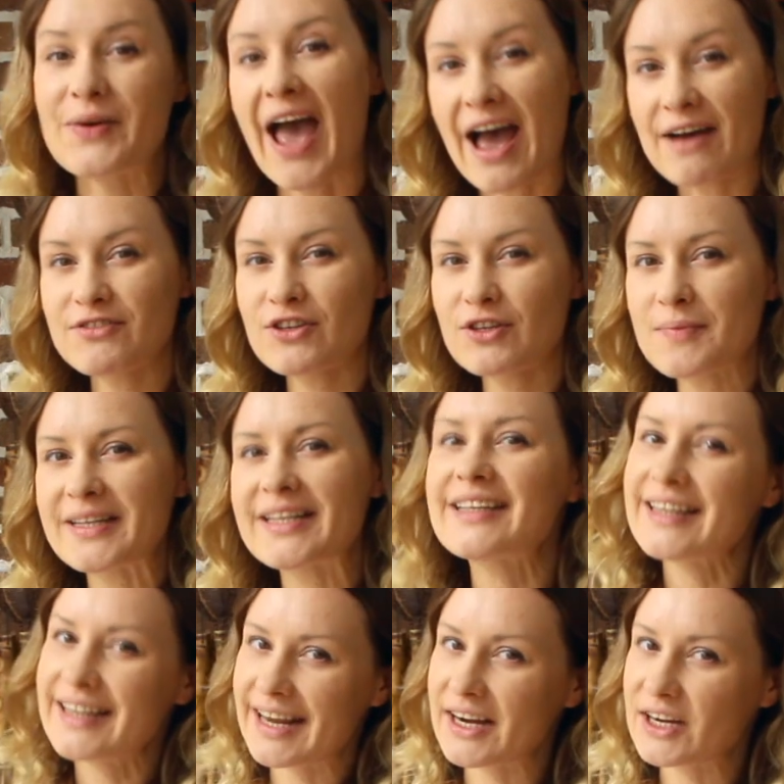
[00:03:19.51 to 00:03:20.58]
we have to admit
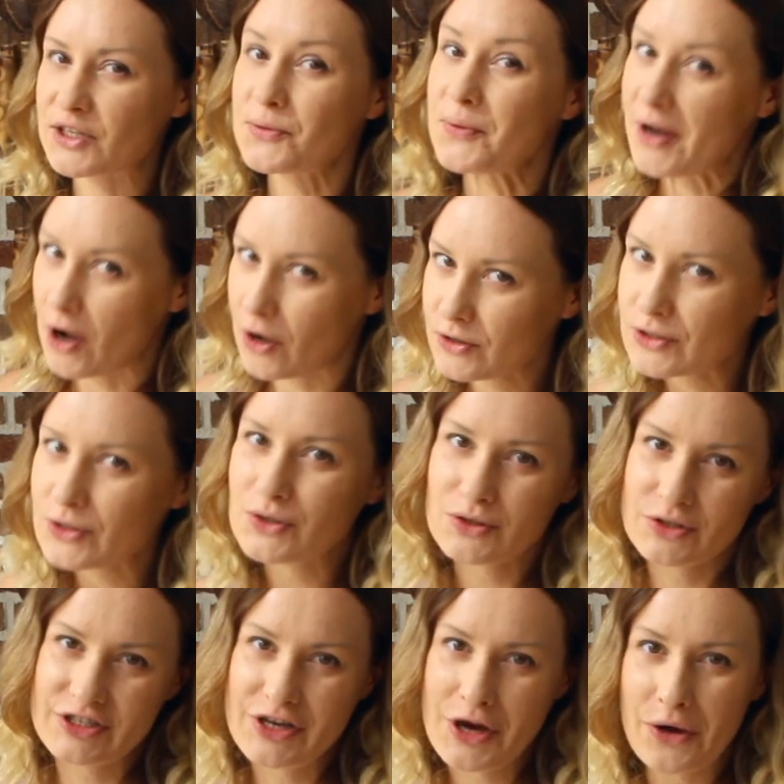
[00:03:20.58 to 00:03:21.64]
that in English we also
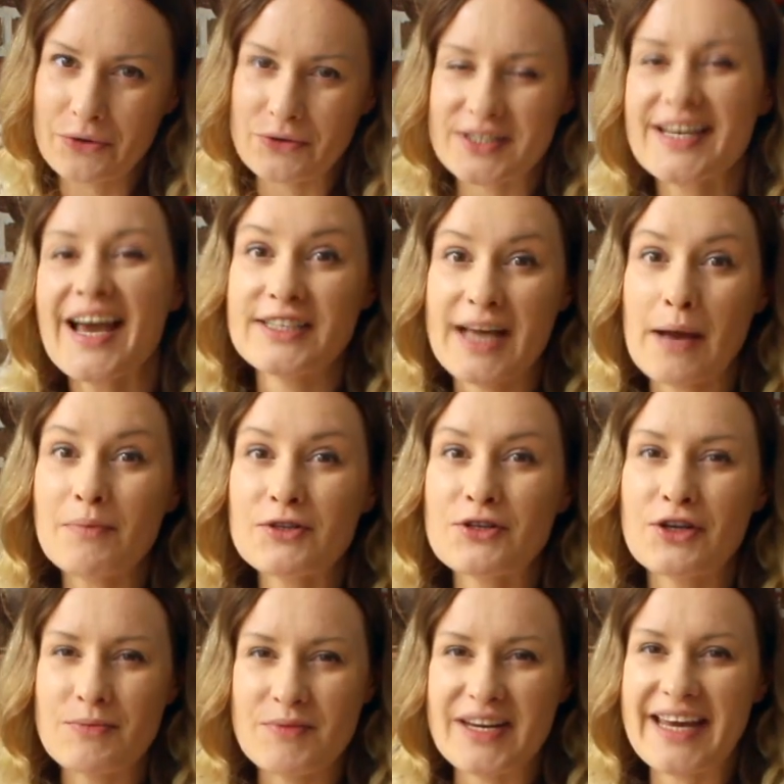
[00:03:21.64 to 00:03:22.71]
use tones, for example,
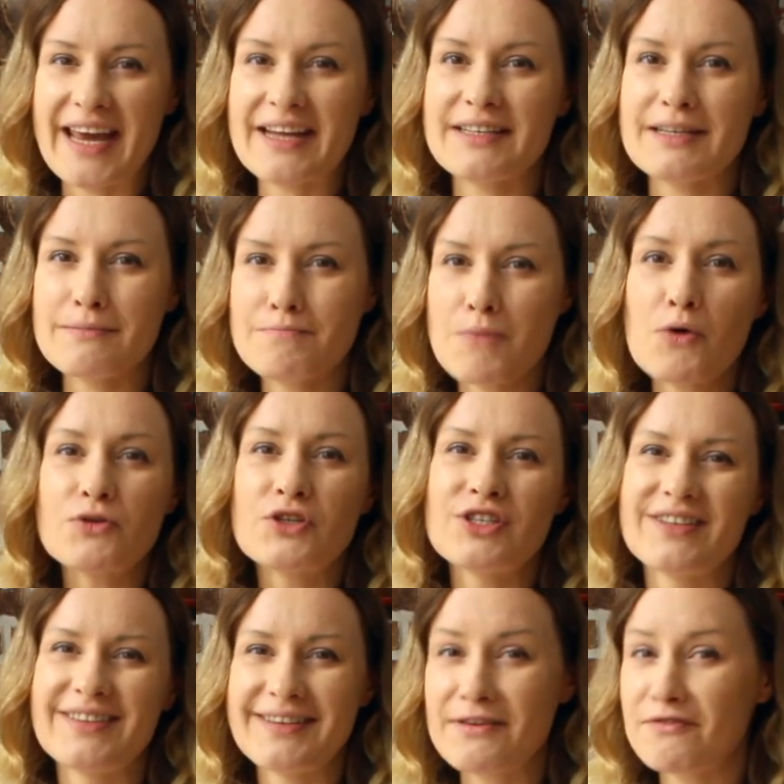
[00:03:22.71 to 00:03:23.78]
to communicate
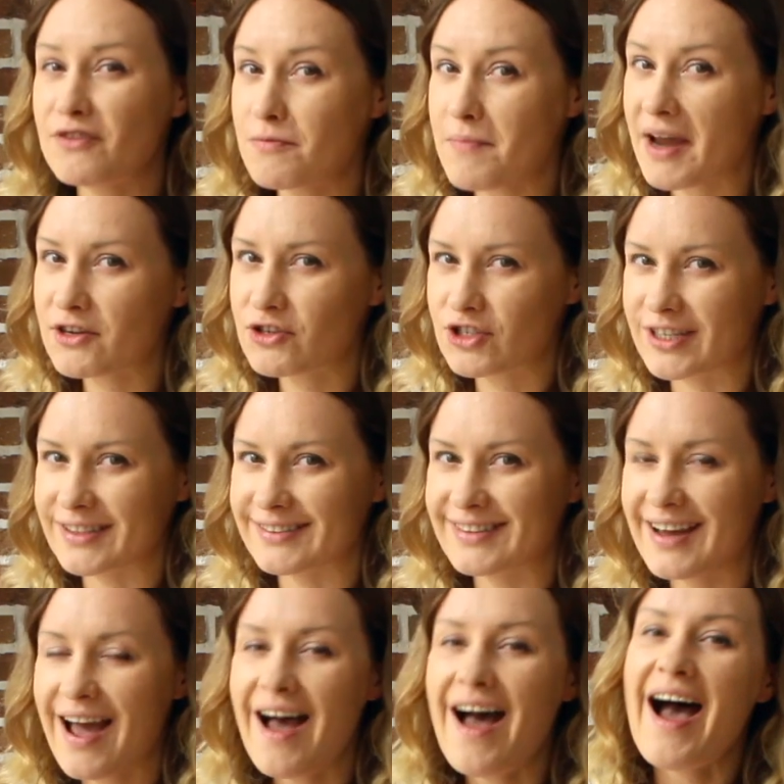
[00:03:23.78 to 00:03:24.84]
emotional
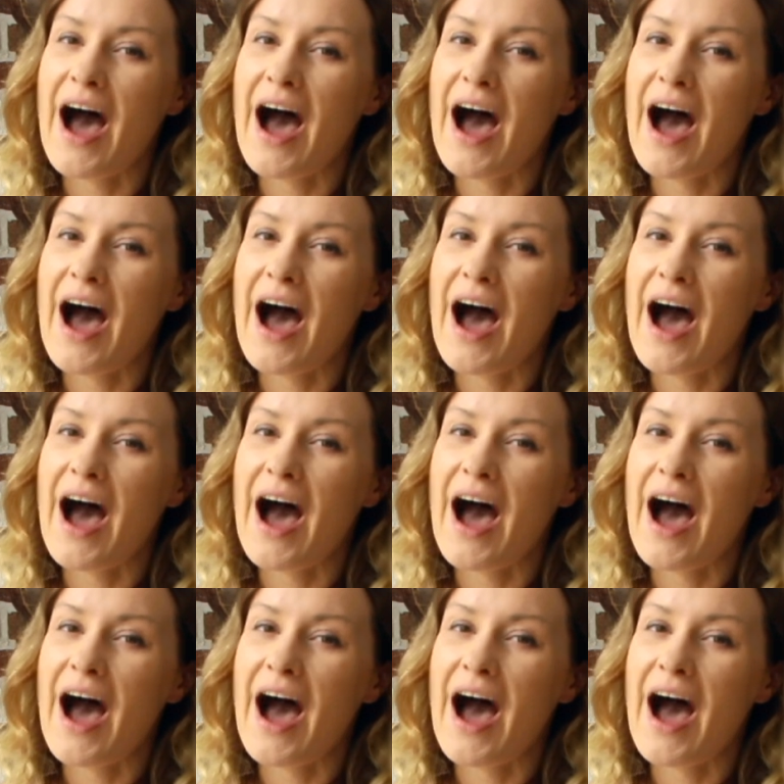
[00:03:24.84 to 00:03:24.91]
information.